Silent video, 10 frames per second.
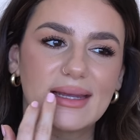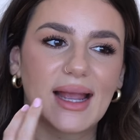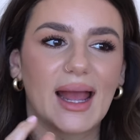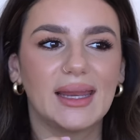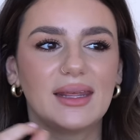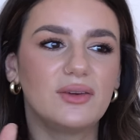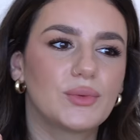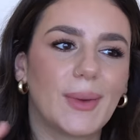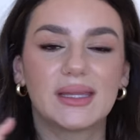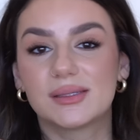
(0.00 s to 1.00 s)
kind of
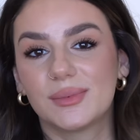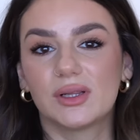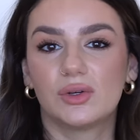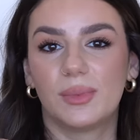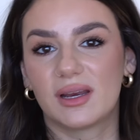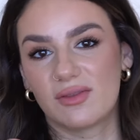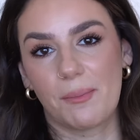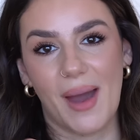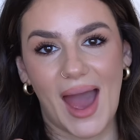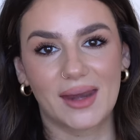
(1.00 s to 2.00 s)
reminds me a little bit of the
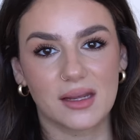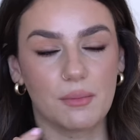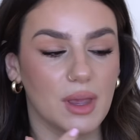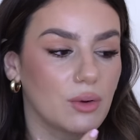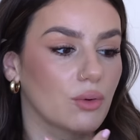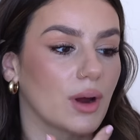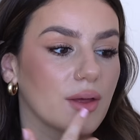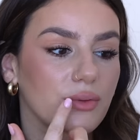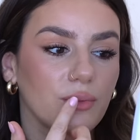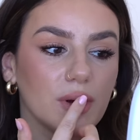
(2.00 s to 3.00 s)
Pat
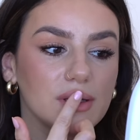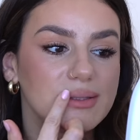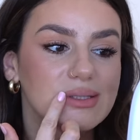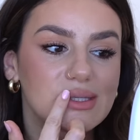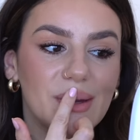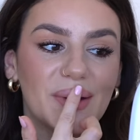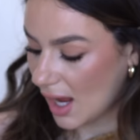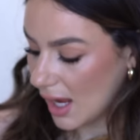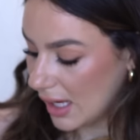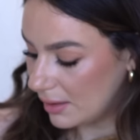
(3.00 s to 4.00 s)
McGrath ones.
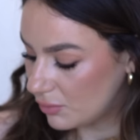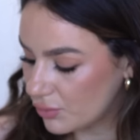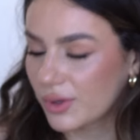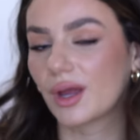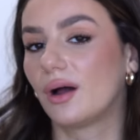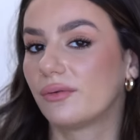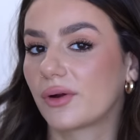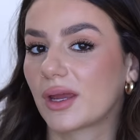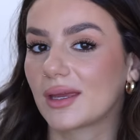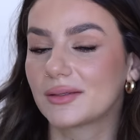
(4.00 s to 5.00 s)
I am
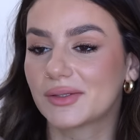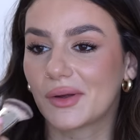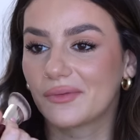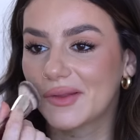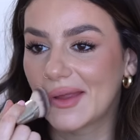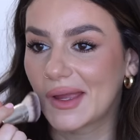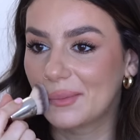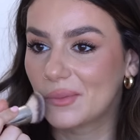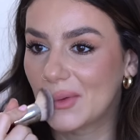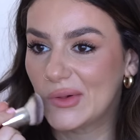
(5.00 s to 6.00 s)
recovering, so I feel like
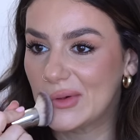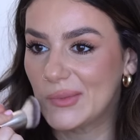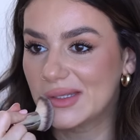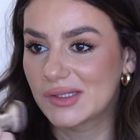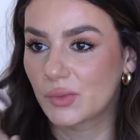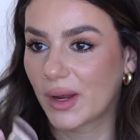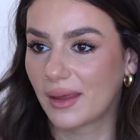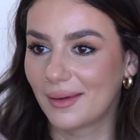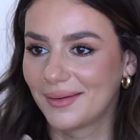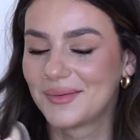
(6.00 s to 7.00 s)
I'm a little bit sweating.